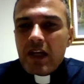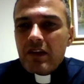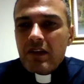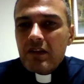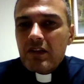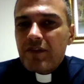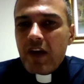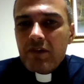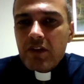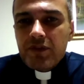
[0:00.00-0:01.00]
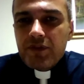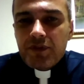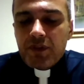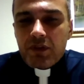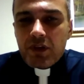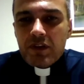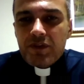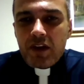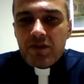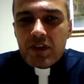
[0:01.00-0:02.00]
35
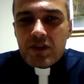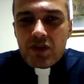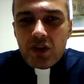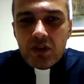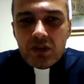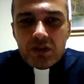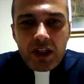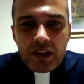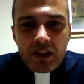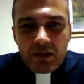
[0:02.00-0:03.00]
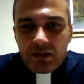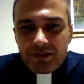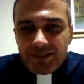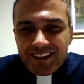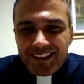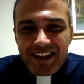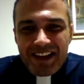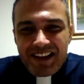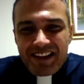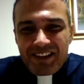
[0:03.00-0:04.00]
years old, yani,
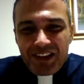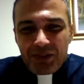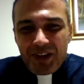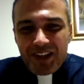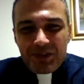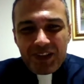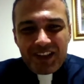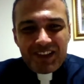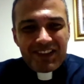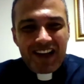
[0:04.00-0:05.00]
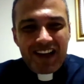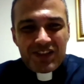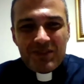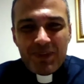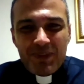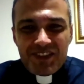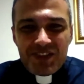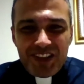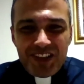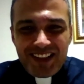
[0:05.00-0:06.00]
where I should be
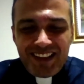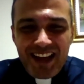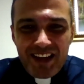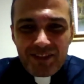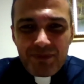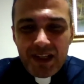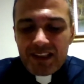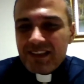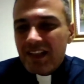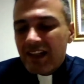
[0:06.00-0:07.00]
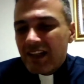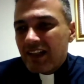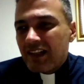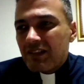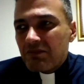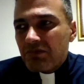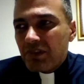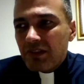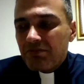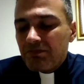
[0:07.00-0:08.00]
enjoying life. But
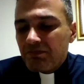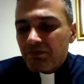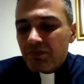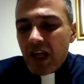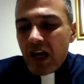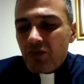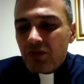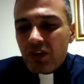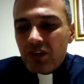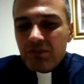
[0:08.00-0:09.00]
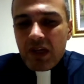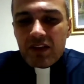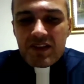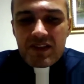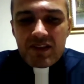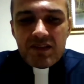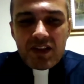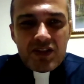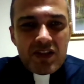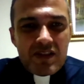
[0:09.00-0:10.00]
well, now all my
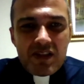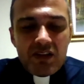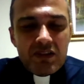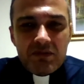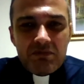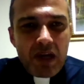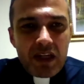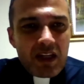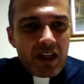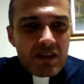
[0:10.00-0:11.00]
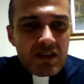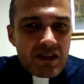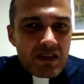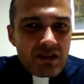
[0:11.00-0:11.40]
concentration is on my kids.